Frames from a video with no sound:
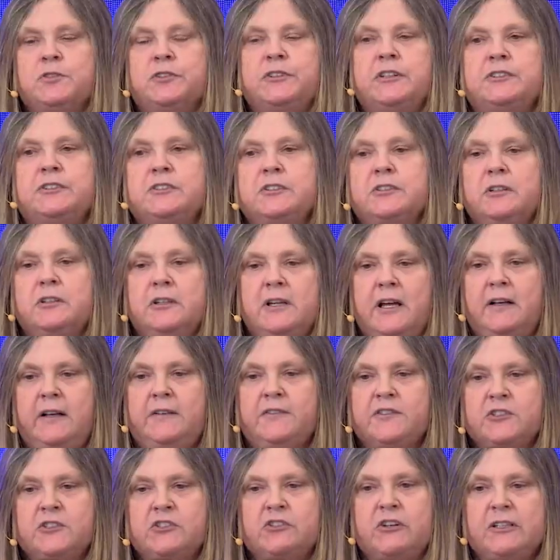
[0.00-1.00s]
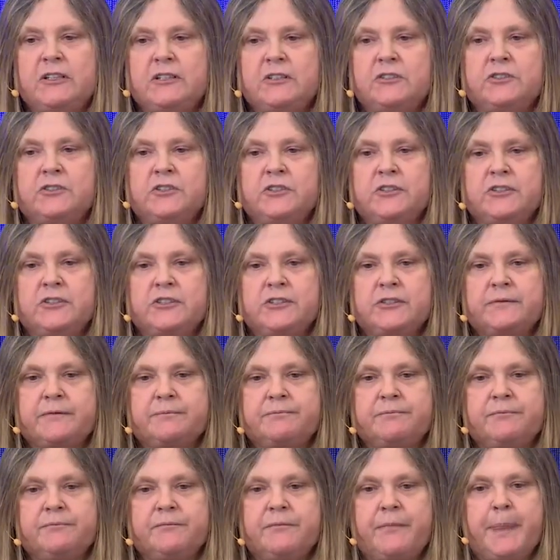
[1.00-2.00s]
digital health strategies,
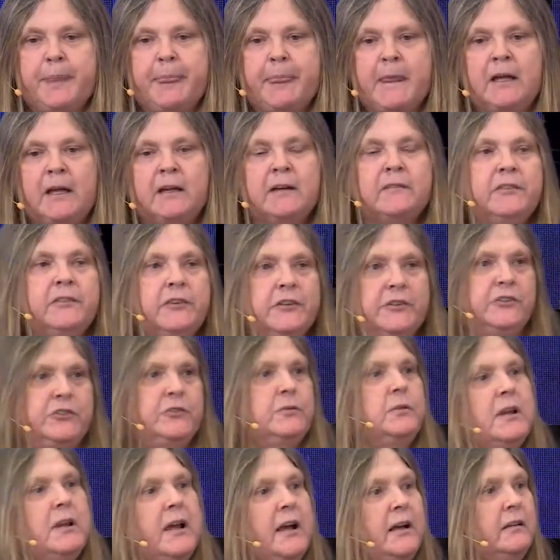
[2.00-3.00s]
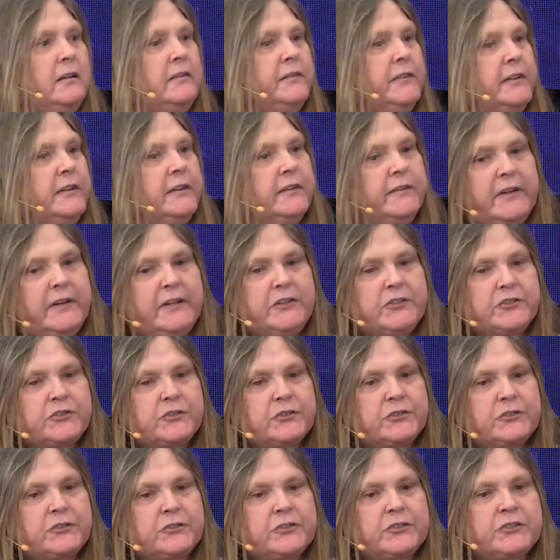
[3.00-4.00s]
virtual health
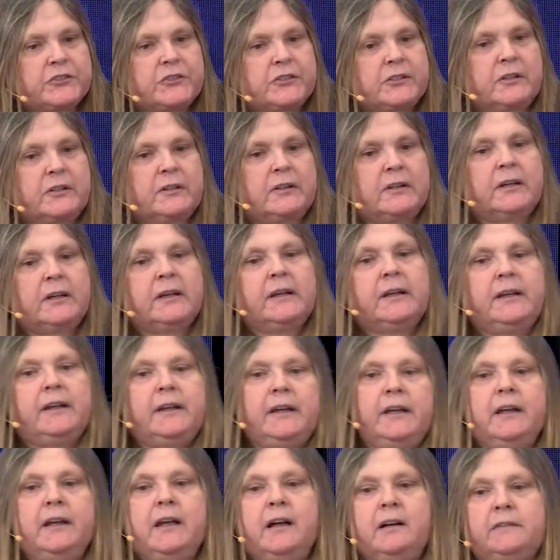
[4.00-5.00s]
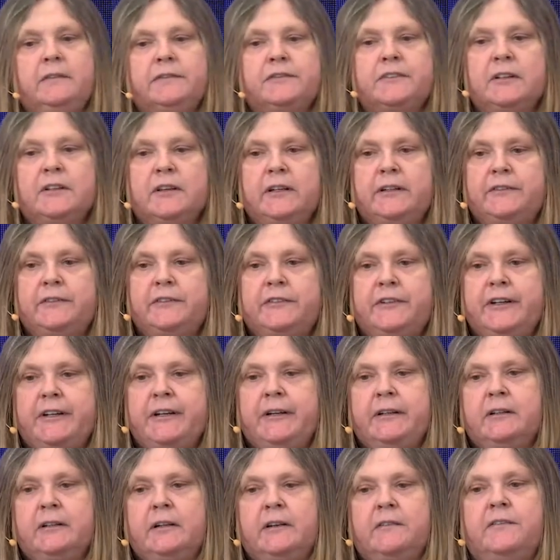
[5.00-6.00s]
innovations, e-health delivery,
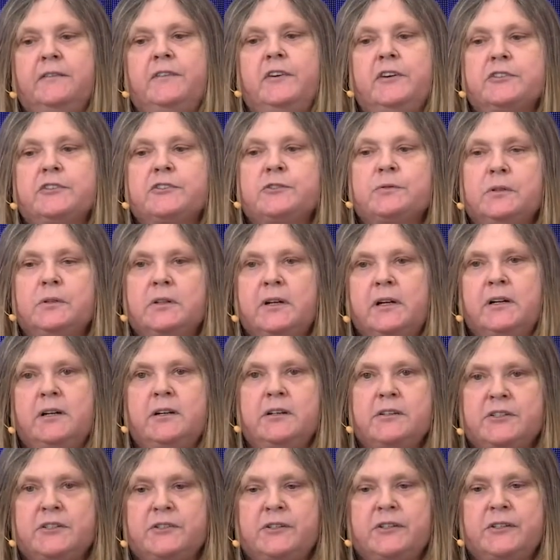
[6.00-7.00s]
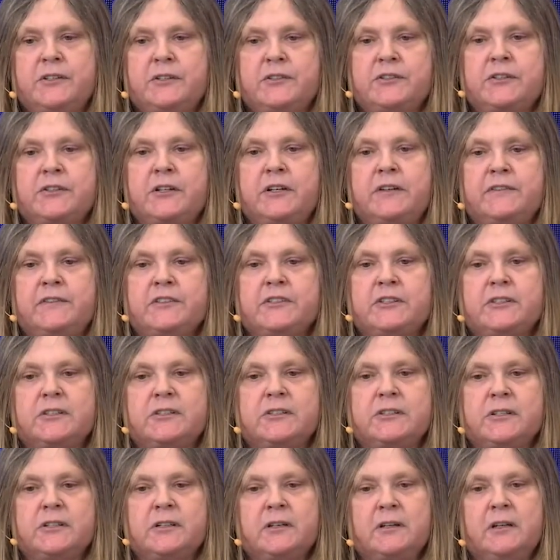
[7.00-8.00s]
and virtual care
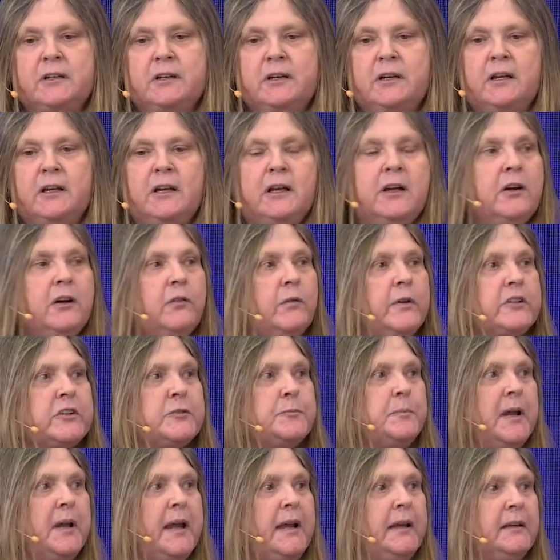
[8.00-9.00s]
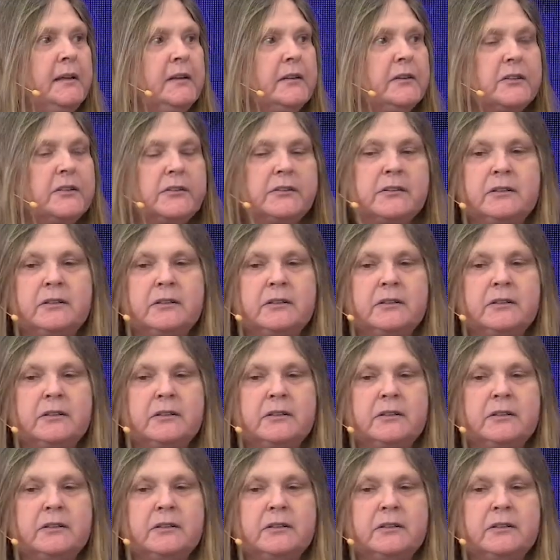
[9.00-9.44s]
services, which blend